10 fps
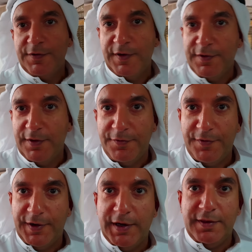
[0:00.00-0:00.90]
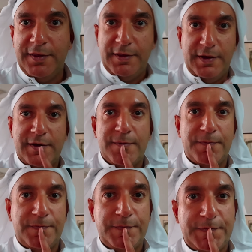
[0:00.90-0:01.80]
Let's not forget the
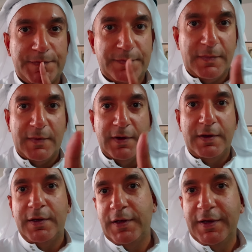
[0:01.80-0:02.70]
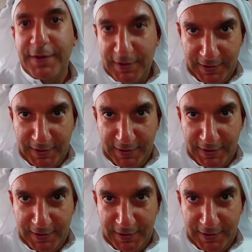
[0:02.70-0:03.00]
the